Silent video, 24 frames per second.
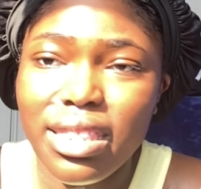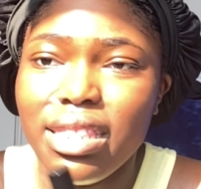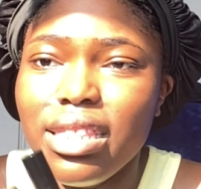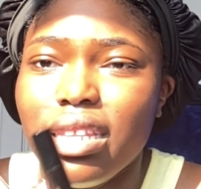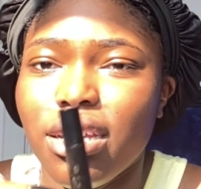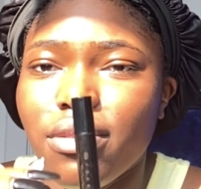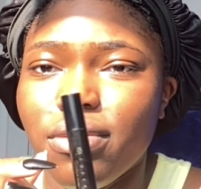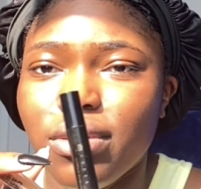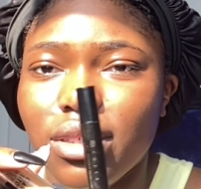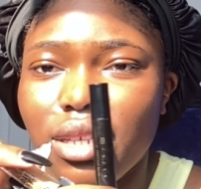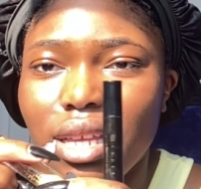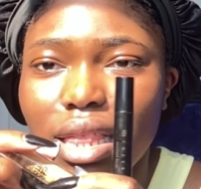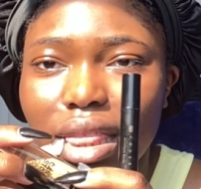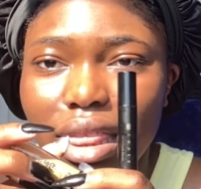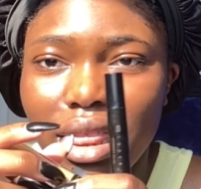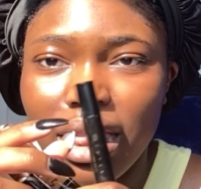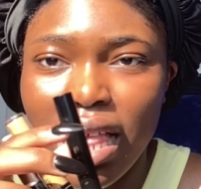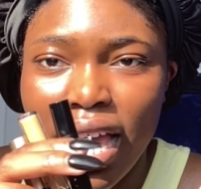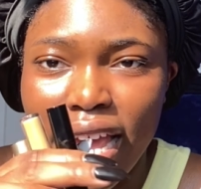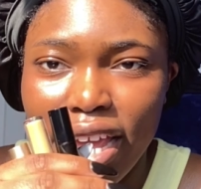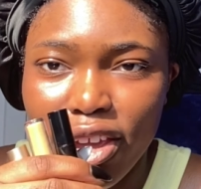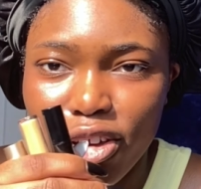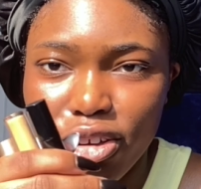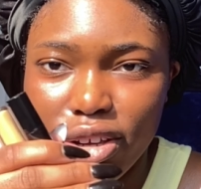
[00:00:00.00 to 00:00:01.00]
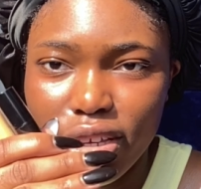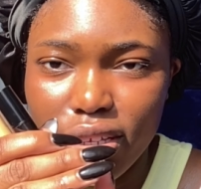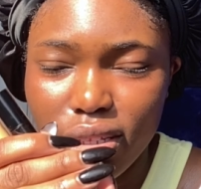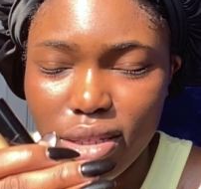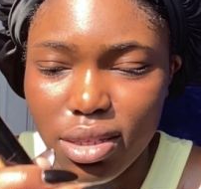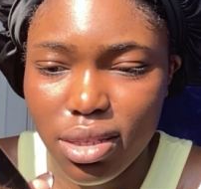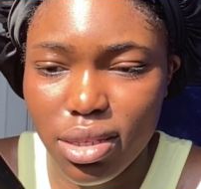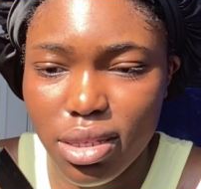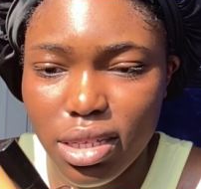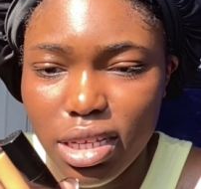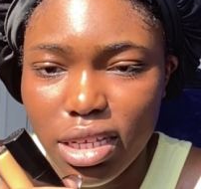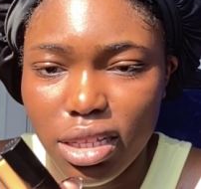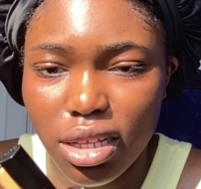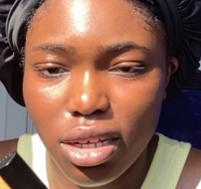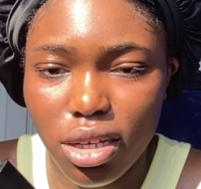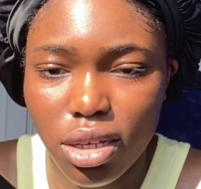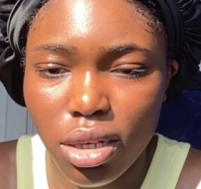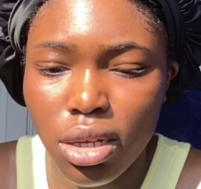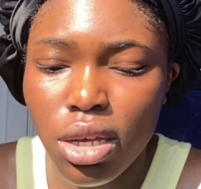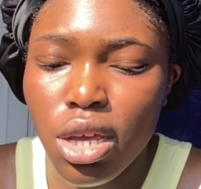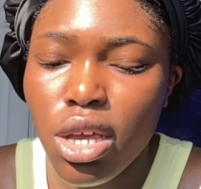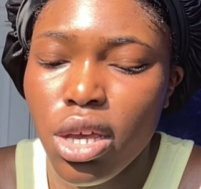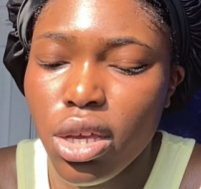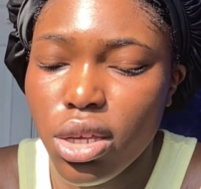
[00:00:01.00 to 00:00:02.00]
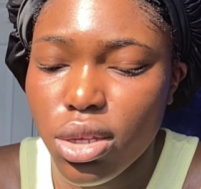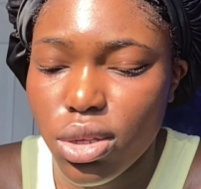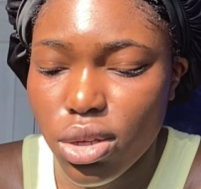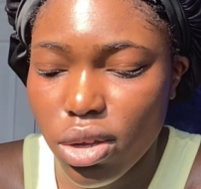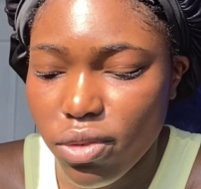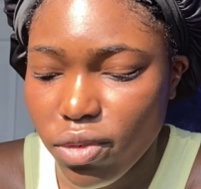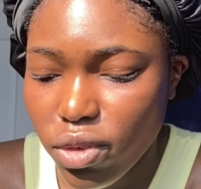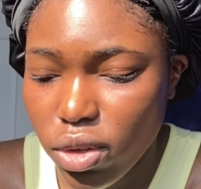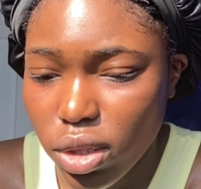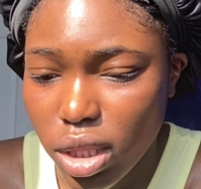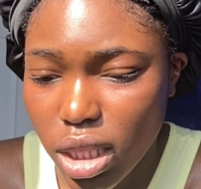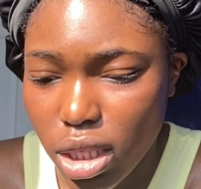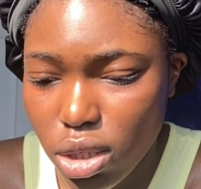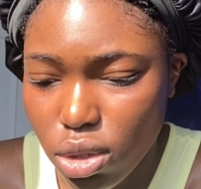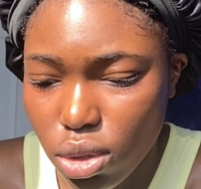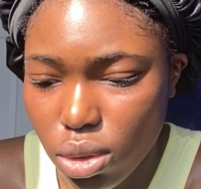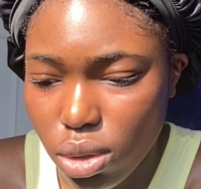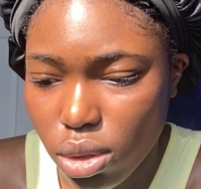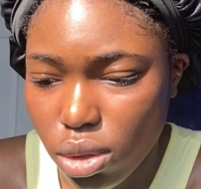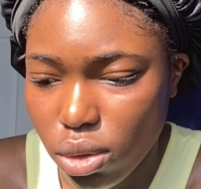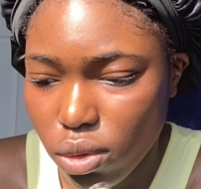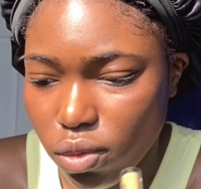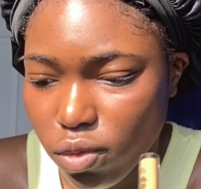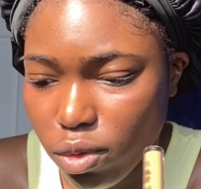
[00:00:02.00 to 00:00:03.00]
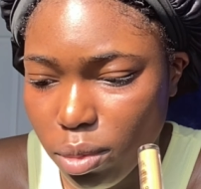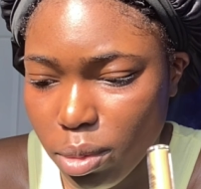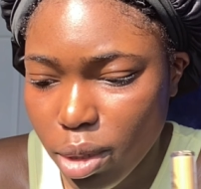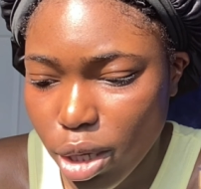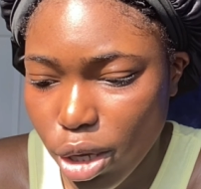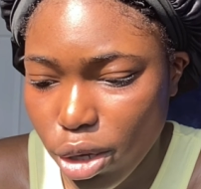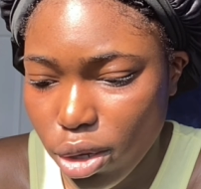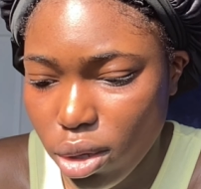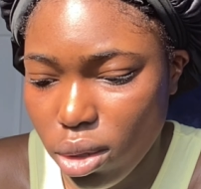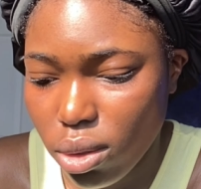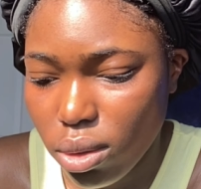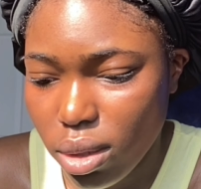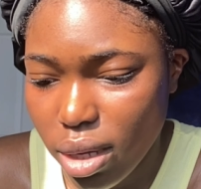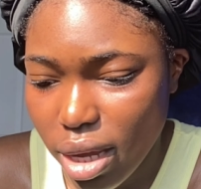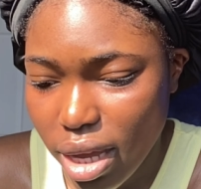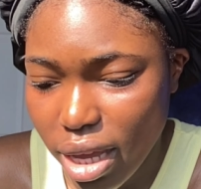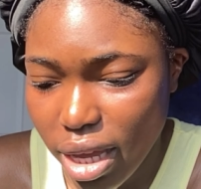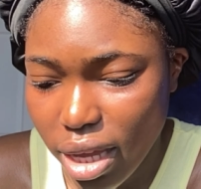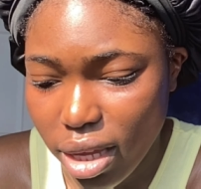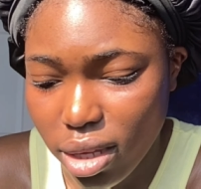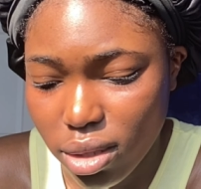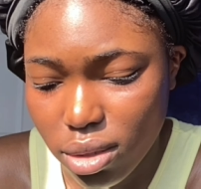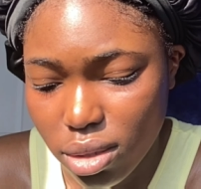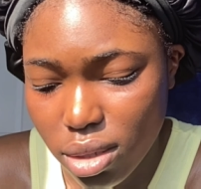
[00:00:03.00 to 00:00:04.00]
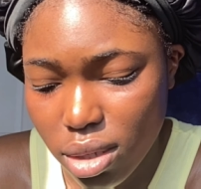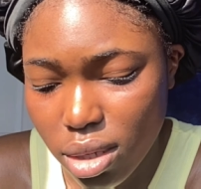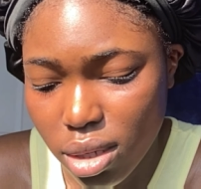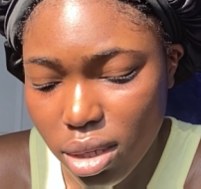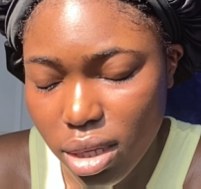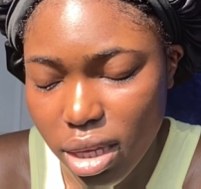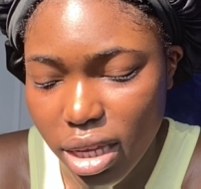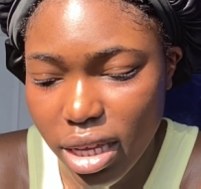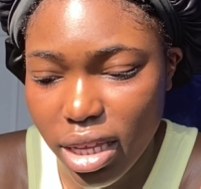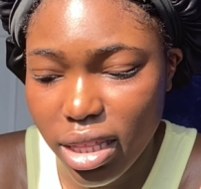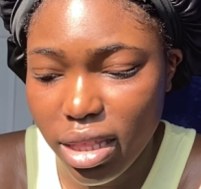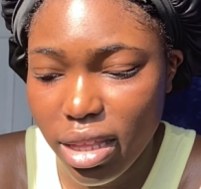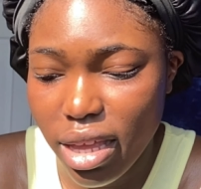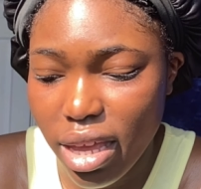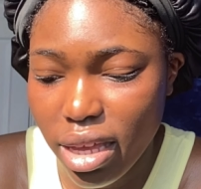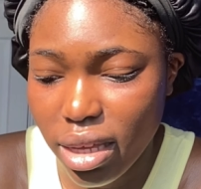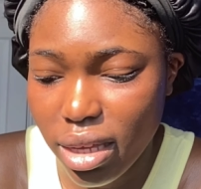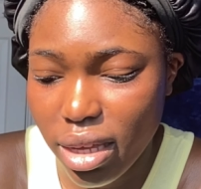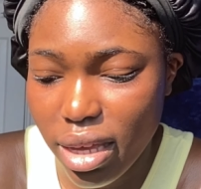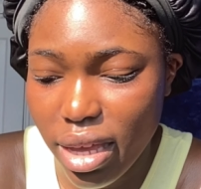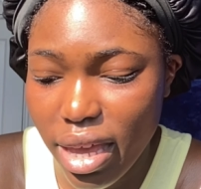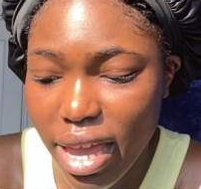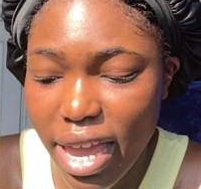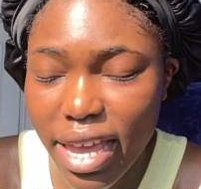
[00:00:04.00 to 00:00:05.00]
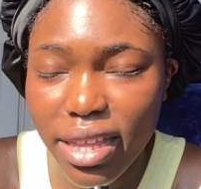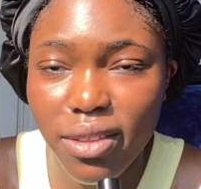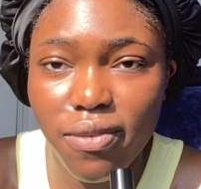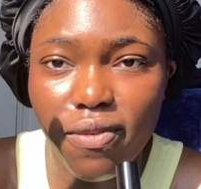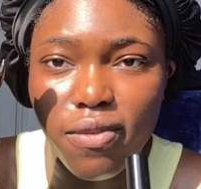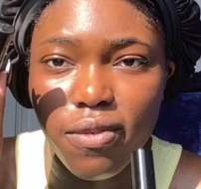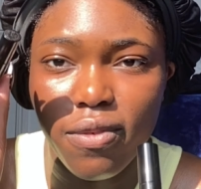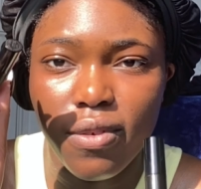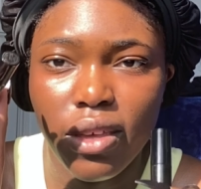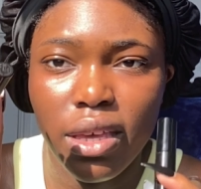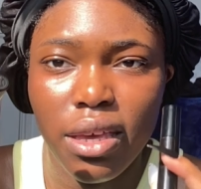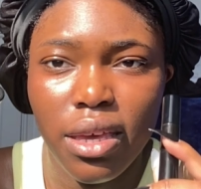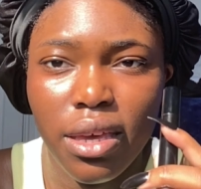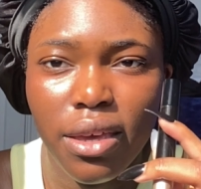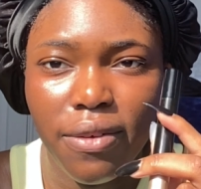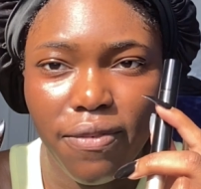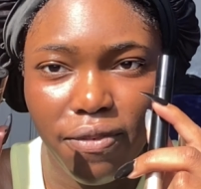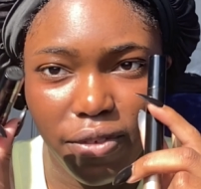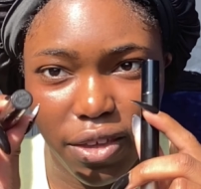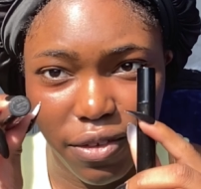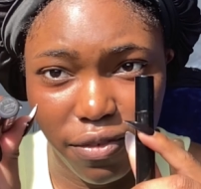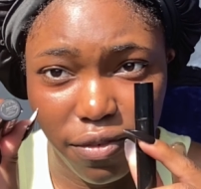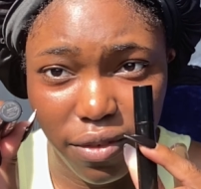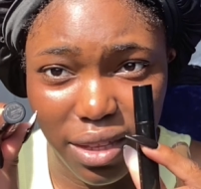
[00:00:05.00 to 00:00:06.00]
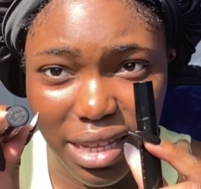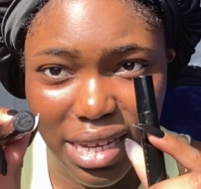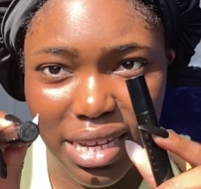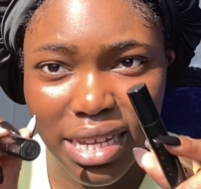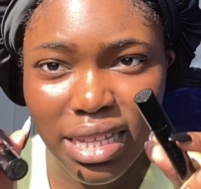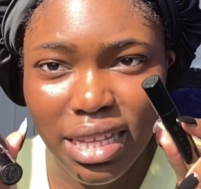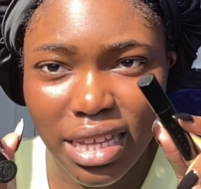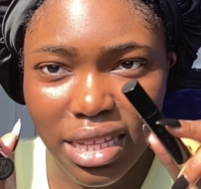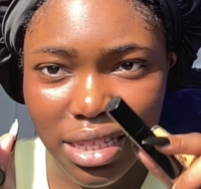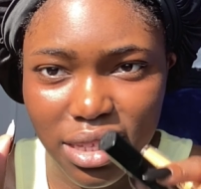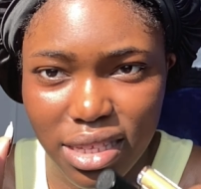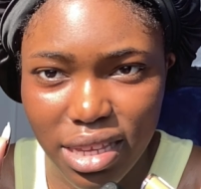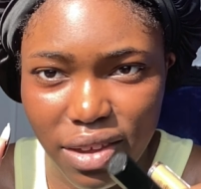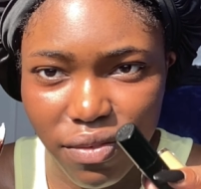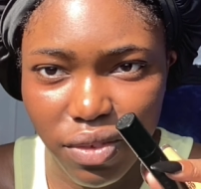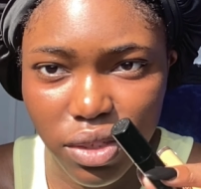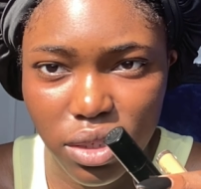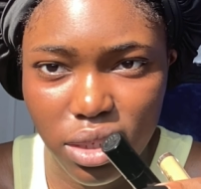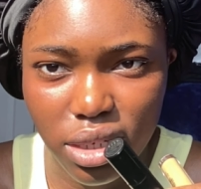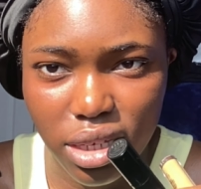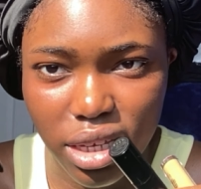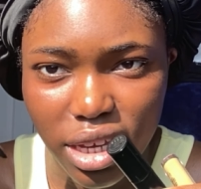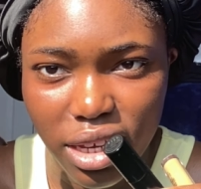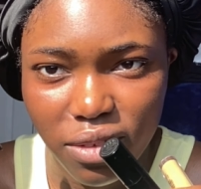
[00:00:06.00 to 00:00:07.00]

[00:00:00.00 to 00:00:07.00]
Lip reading: love to layer concealer. So I've got these two from Code 8 in N50 and N70.